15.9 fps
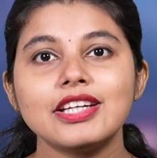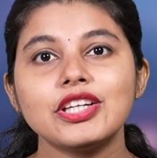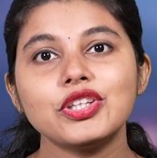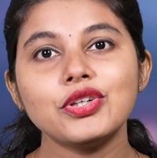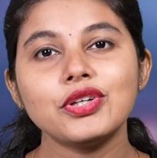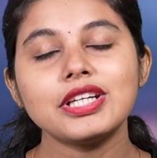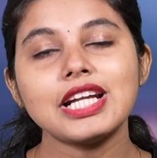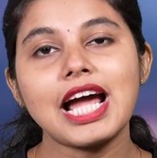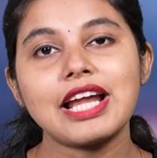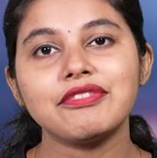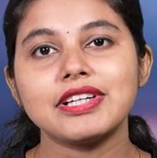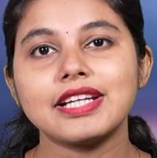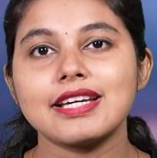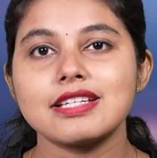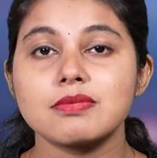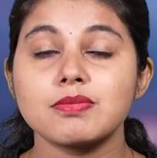your
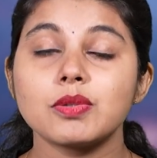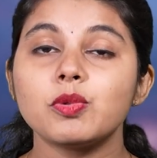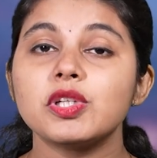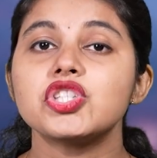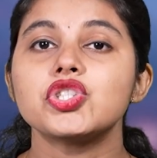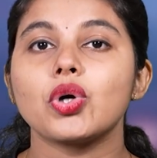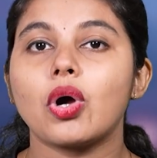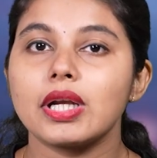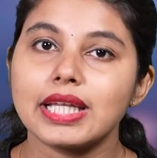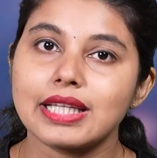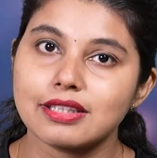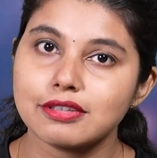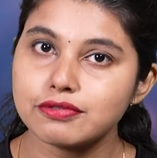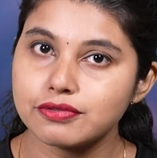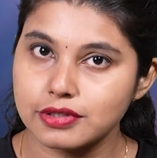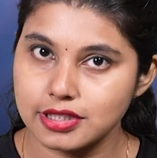advertisement will shown in
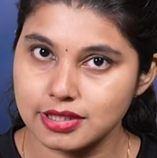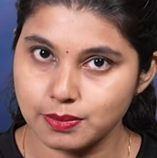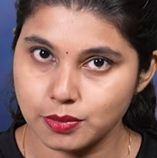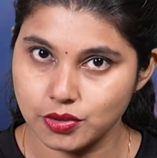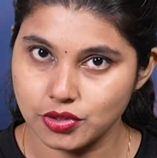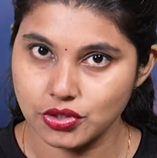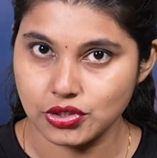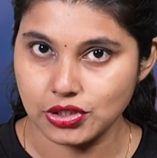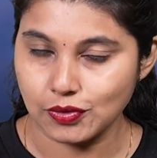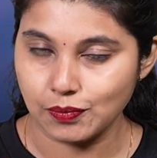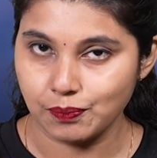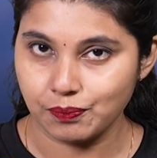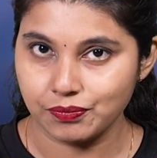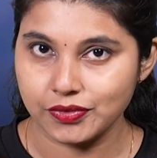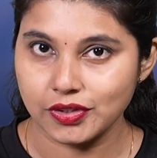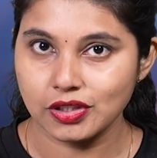the first position.
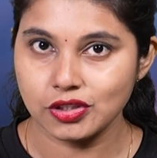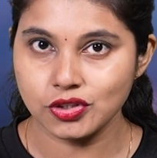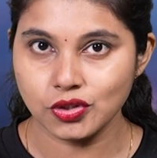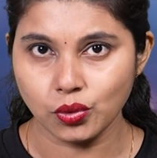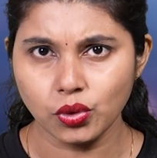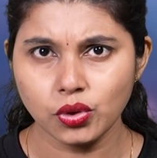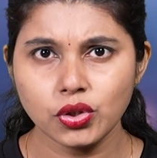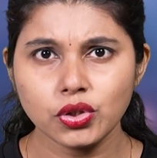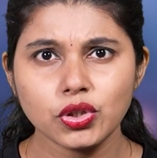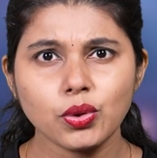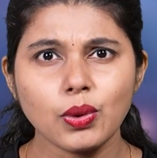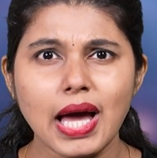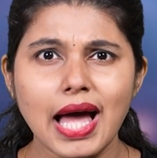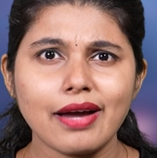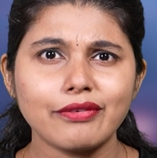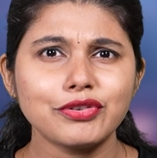So you
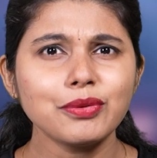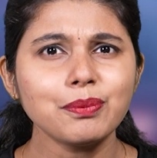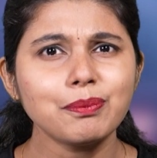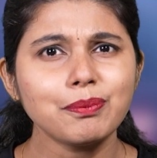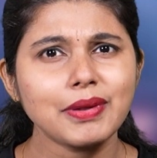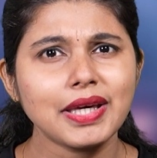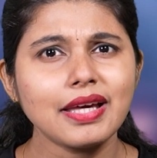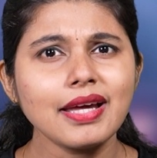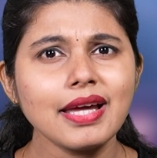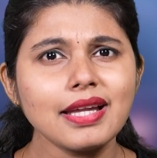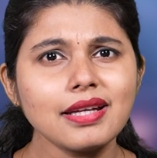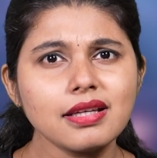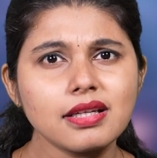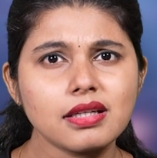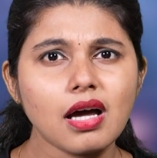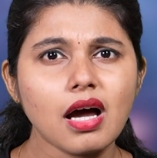have to pay an
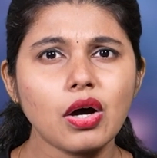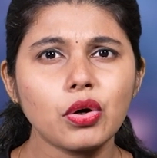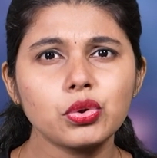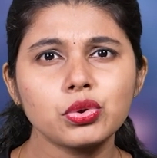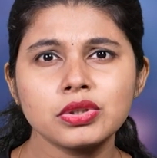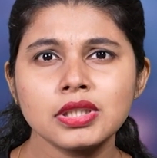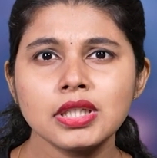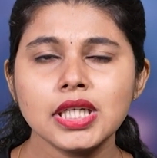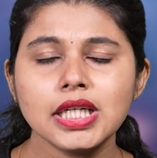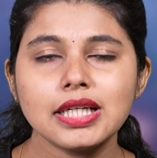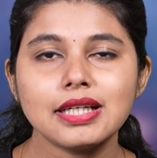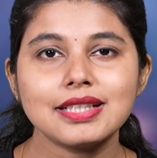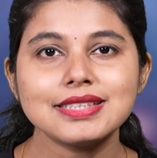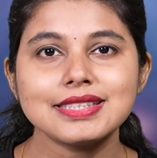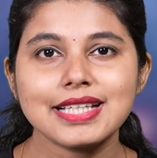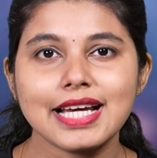around
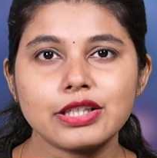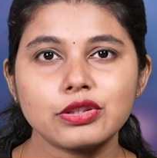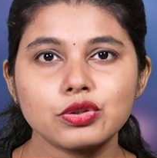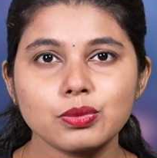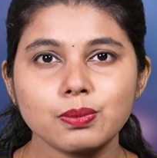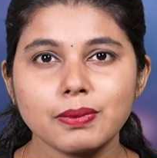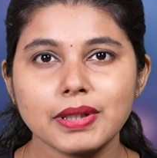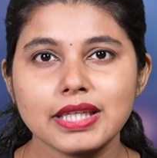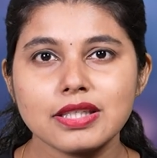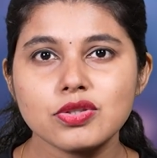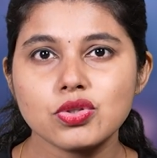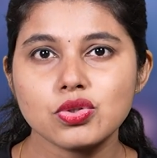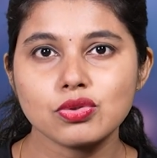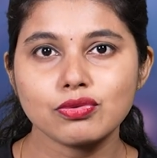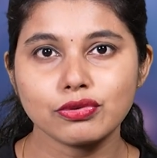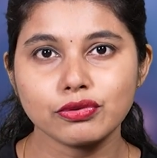10 rupees
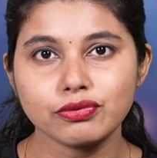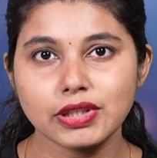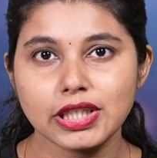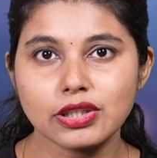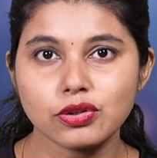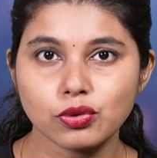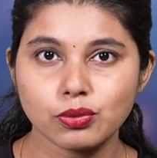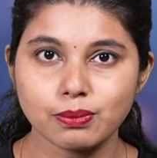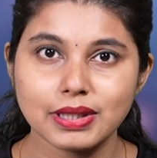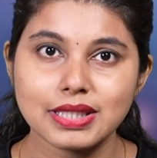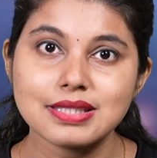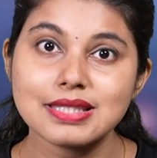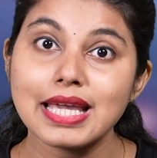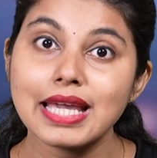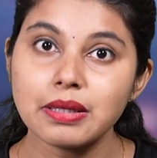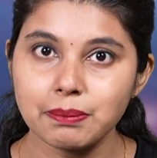to 15
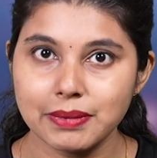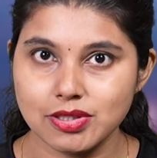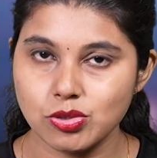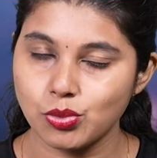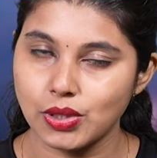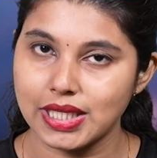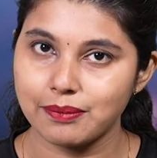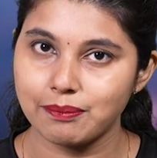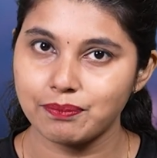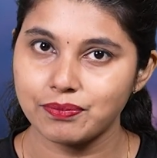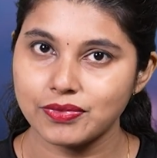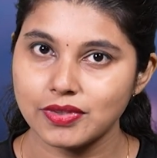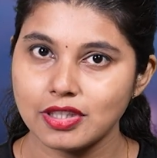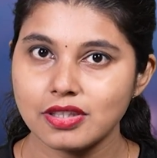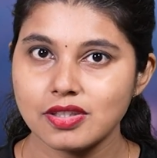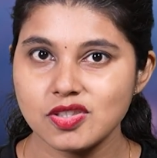rupees in between.
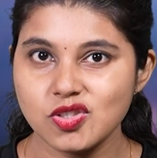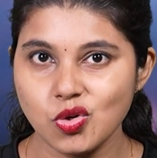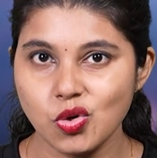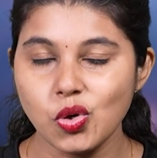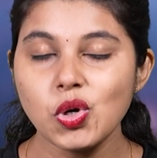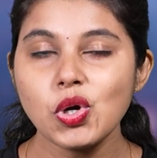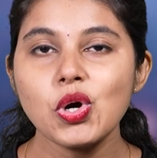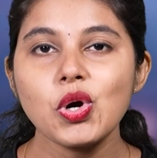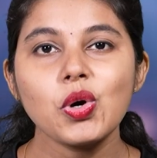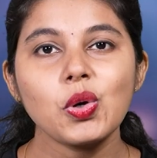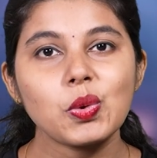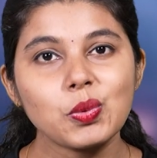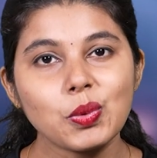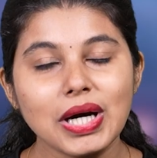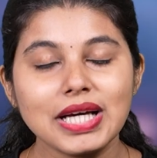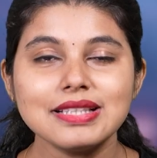So
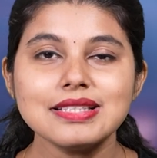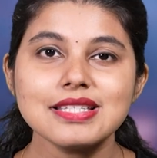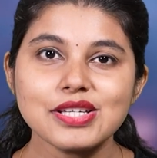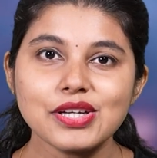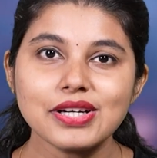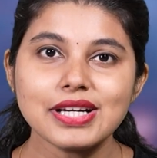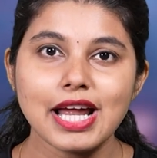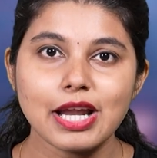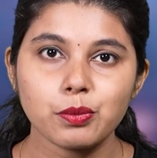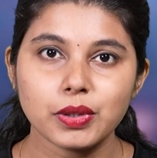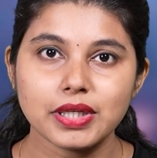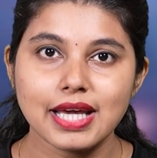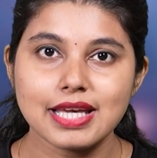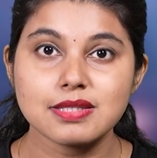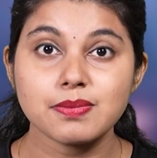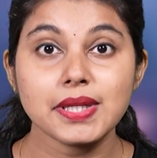once your
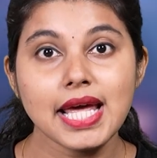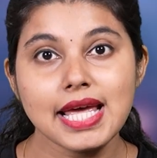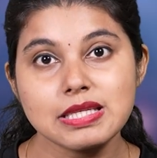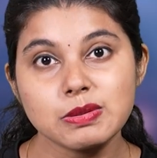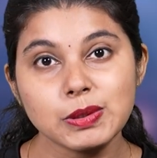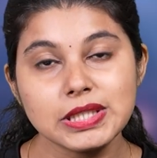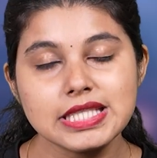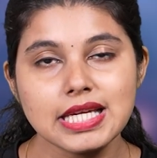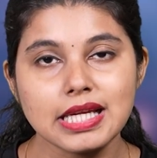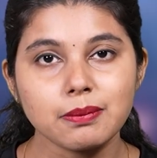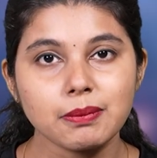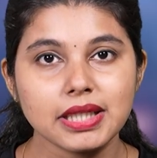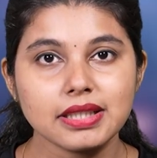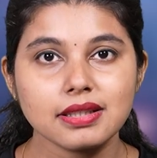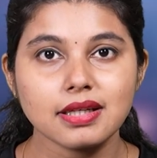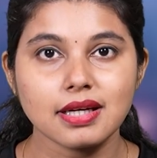advertisement has been seen
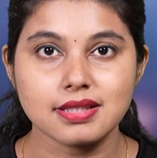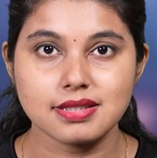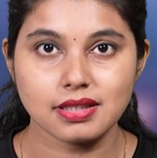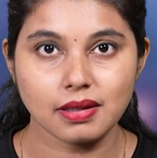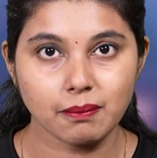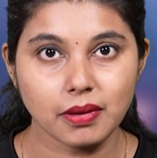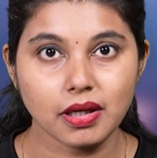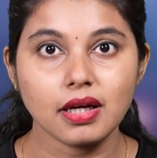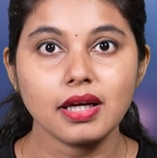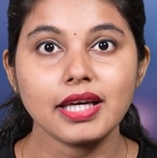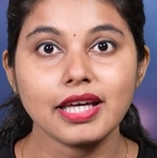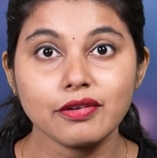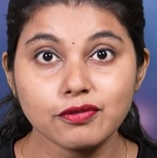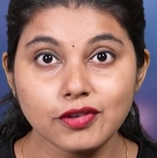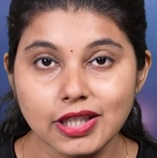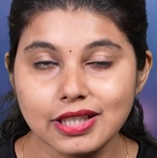by the customer,
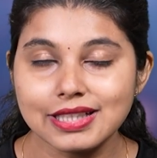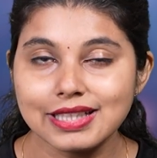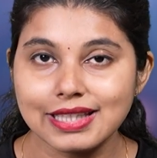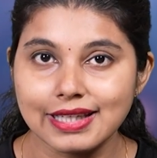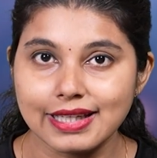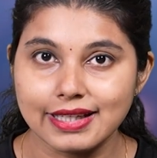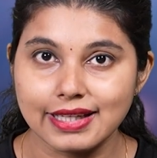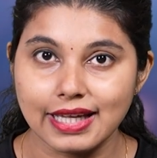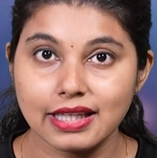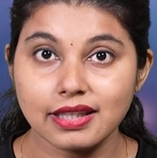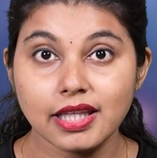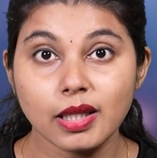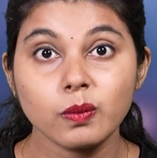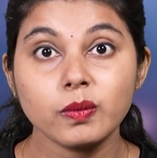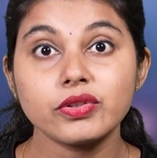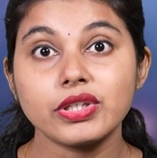if they are clicking,
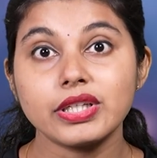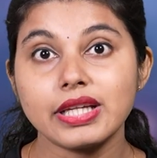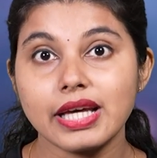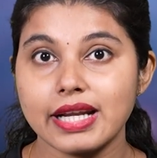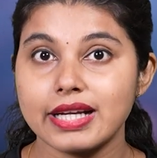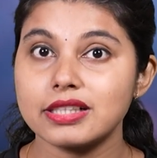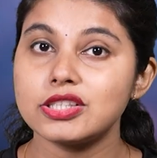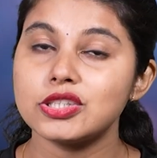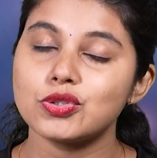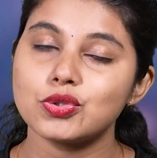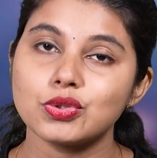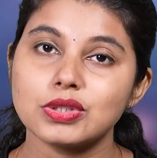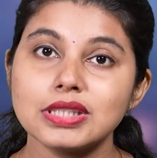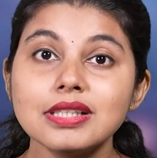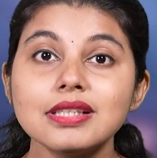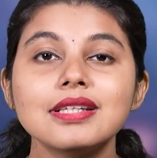they will redirect into
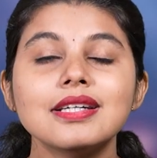the